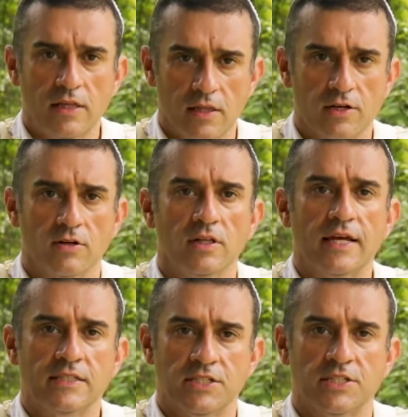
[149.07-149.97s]
literal
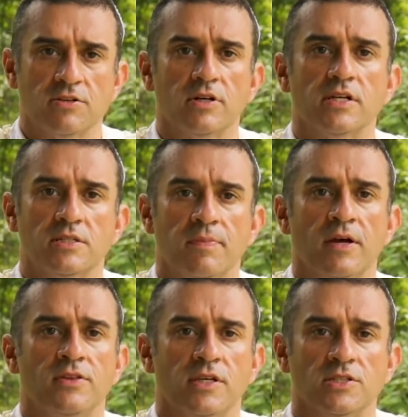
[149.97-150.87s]
and serious
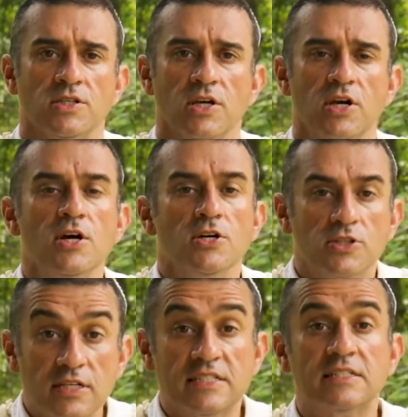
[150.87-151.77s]
about this,
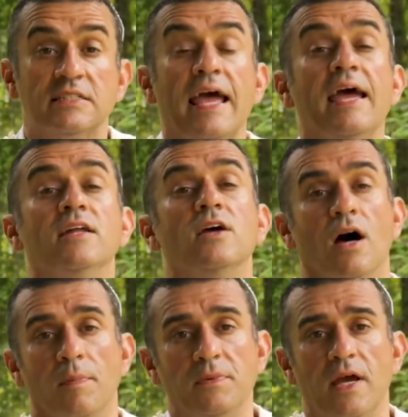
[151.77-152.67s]
to stand
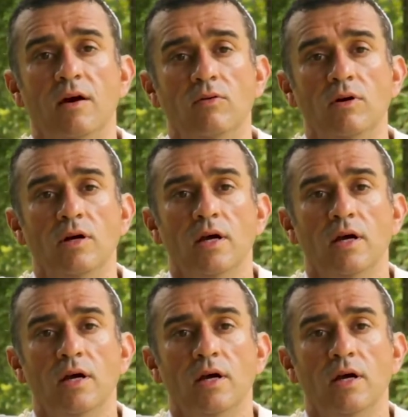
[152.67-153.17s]
up now